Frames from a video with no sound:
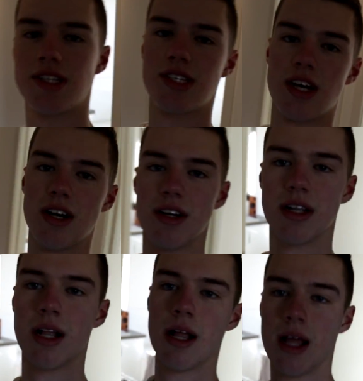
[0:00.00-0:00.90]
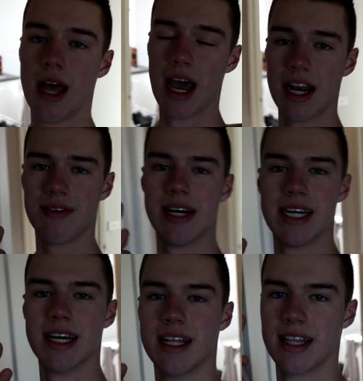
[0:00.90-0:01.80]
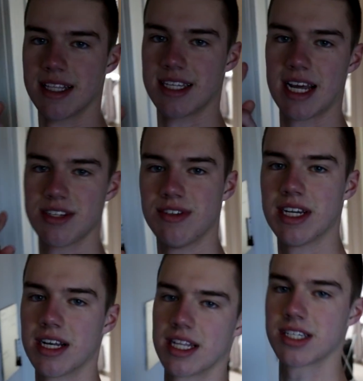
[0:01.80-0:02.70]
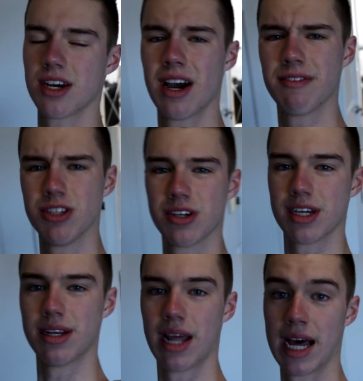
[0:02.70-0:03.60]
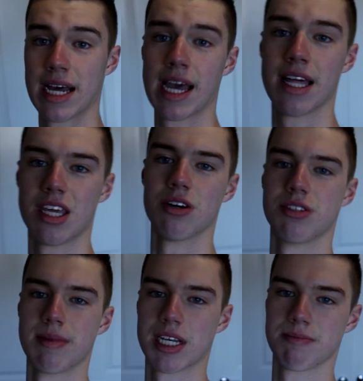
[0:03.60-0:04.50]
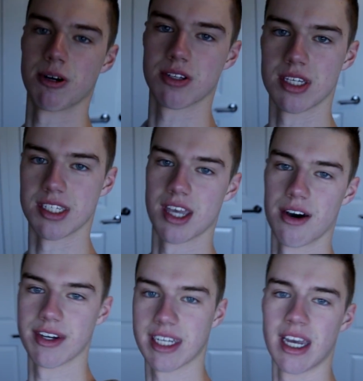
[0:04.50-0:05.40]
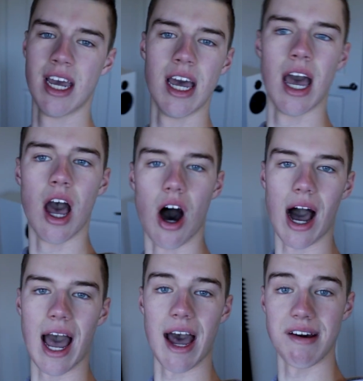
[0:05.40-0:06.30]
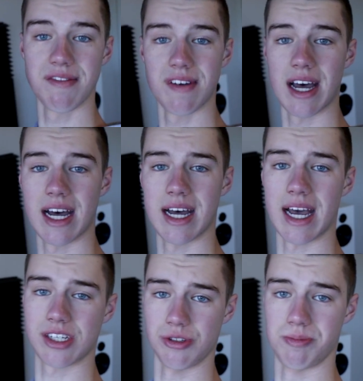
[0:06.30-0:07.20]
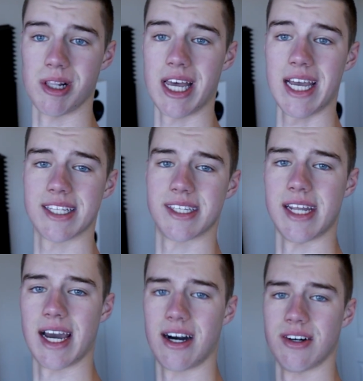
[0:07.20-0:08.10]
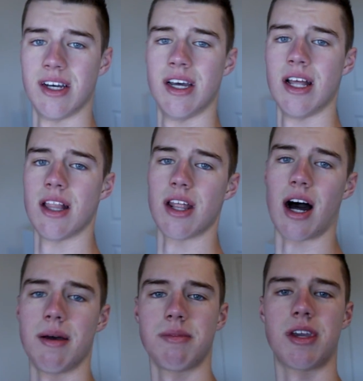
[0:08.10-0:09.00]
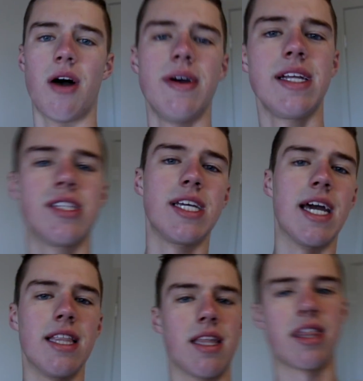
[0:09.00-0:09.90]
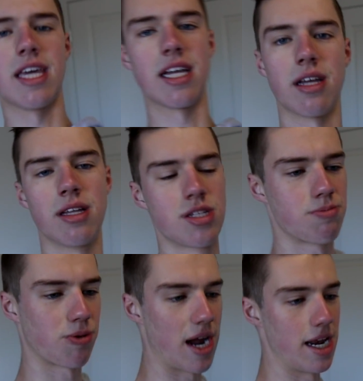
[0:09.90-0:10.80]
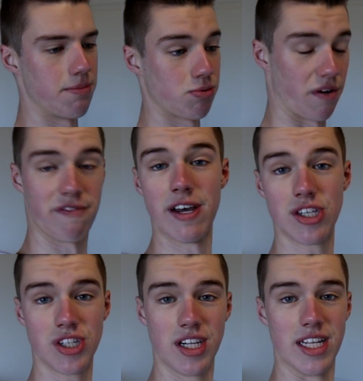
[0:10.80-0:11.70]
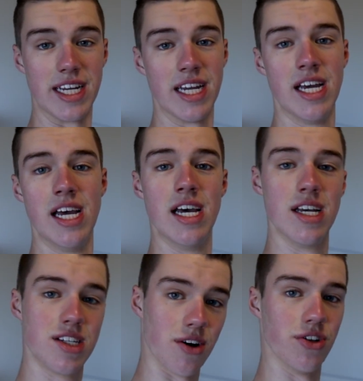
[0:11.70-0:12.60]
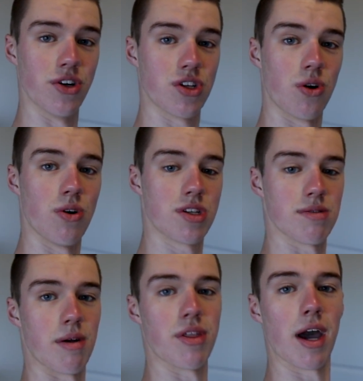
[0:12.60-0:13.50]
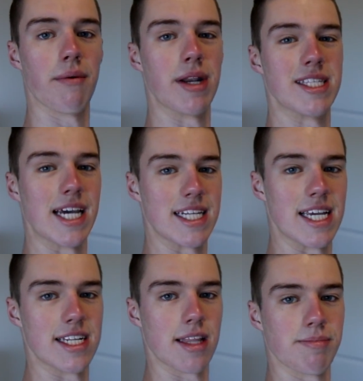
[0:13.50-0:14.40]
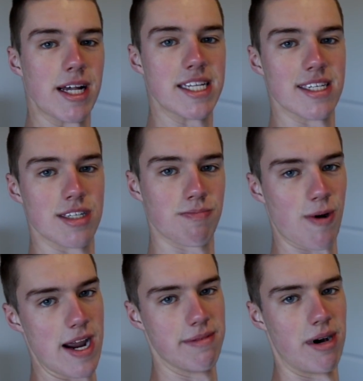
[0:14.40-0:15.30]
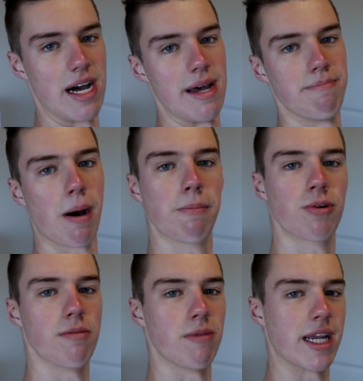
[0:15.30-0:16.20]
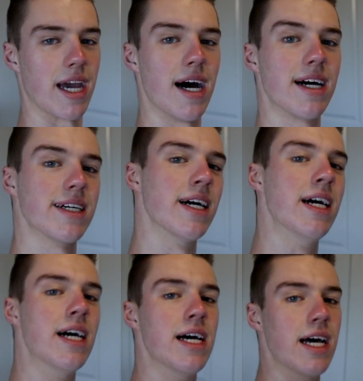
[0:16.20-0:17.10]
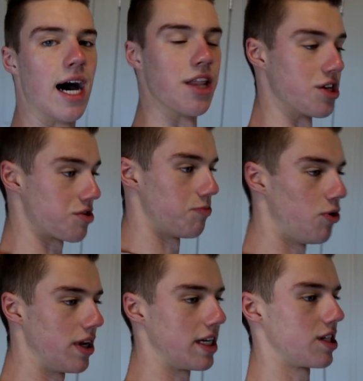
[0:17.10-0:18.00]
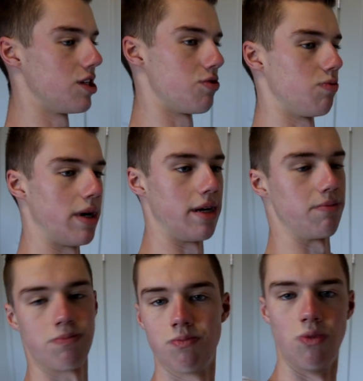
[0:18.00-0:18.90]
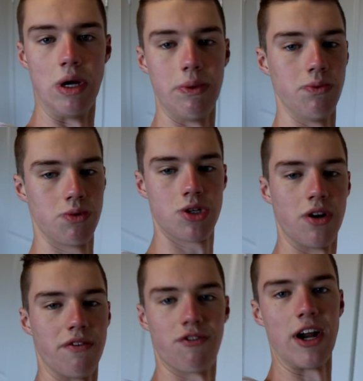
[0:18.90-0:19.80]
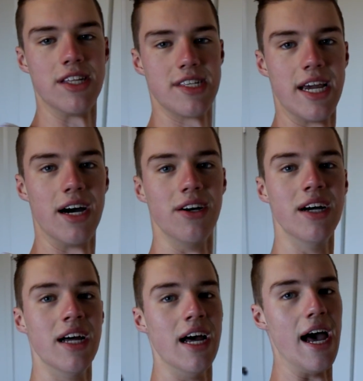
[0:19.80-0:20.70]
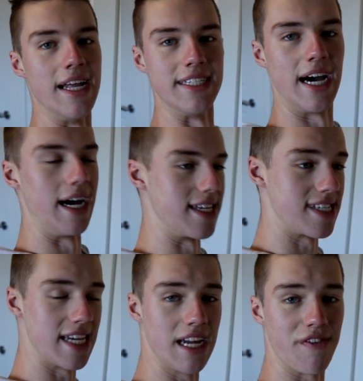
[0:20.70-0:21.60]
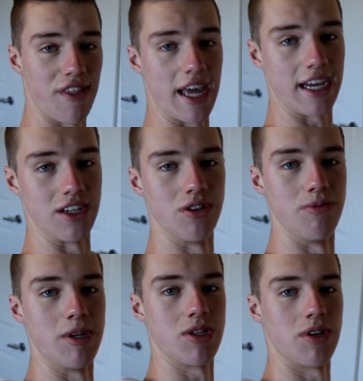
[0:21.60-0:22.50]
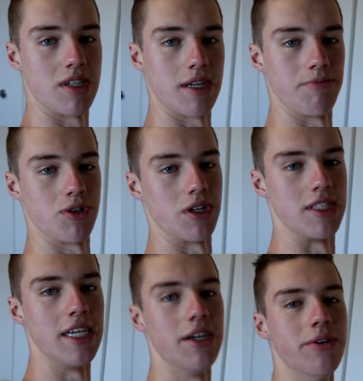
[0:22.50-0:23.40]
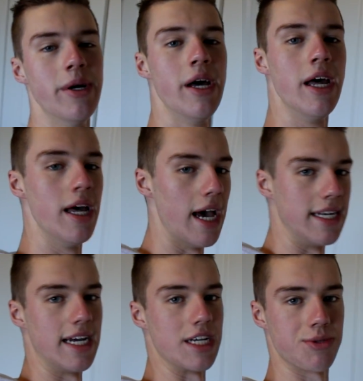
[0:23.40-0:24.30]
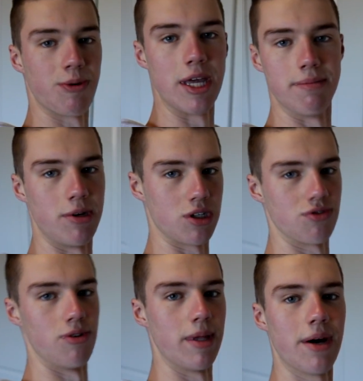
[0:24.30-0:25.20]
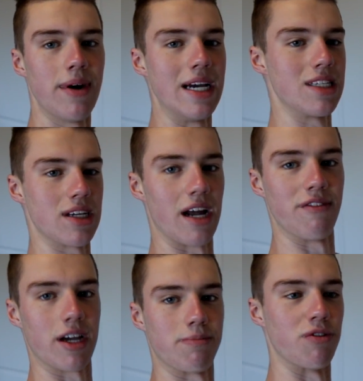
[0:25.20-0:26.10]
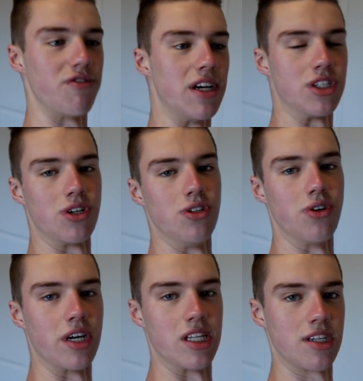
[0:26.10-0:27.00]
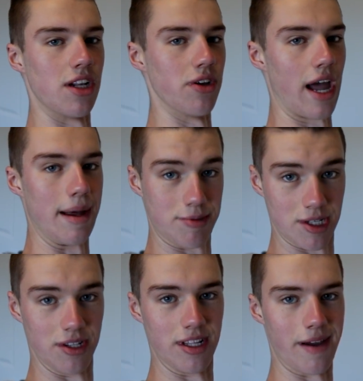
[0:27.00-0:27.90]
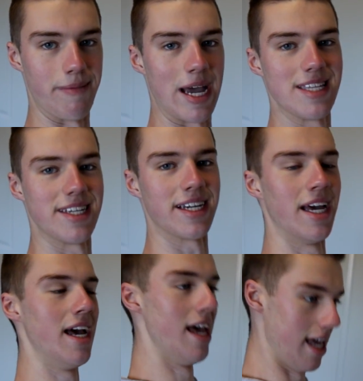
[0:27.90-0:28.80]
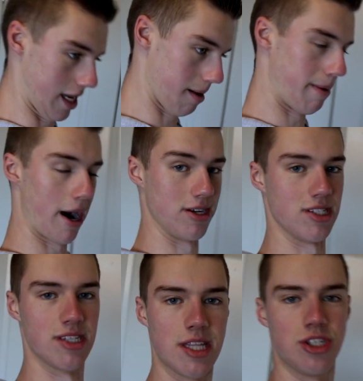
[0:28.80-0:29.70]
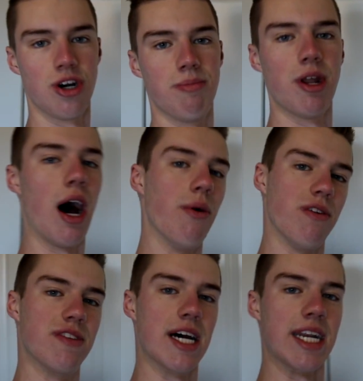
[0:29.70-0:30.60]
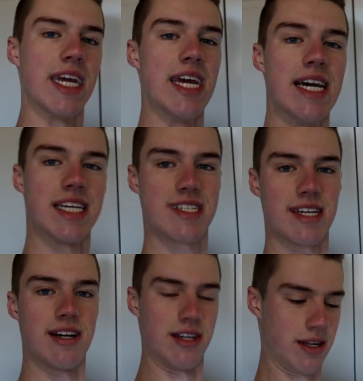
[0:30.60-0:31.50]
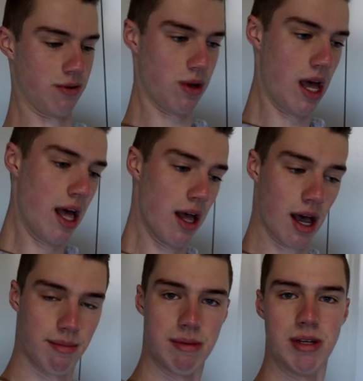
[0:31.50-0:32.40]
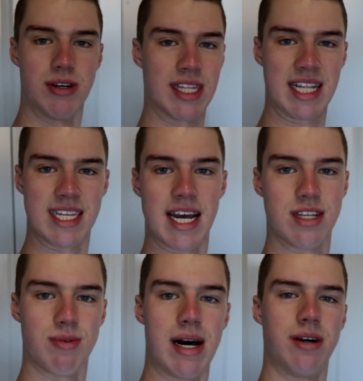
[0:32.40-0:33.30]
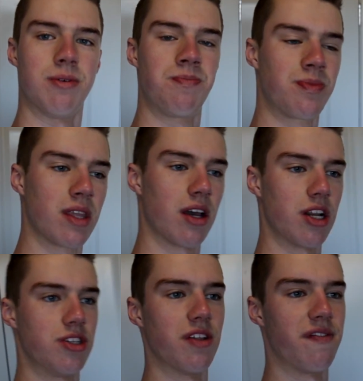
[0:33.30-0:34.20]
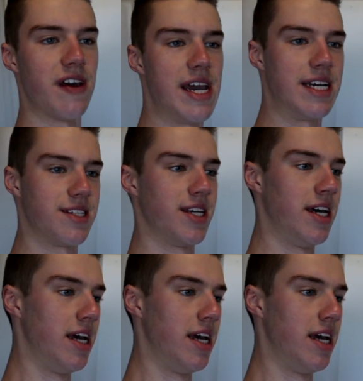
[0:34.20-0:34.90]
So anyway, in today's video, let's go have a look at how the Ultimax box is going. I have actual plans now that I'm going to get the thing sprayed professionally, so it looks awesome. I think I'm going to take it down to the place that sprayed my bumper on my car this morning, because we're sort of friends now, and see if they can do me some sort of deal and spray the box for me. That way it's going to have like a professional look and it's going to look absolutely amazing in comparison to the job that I would have done here. So I'm going to be doing that today as well. We've got to do the fans.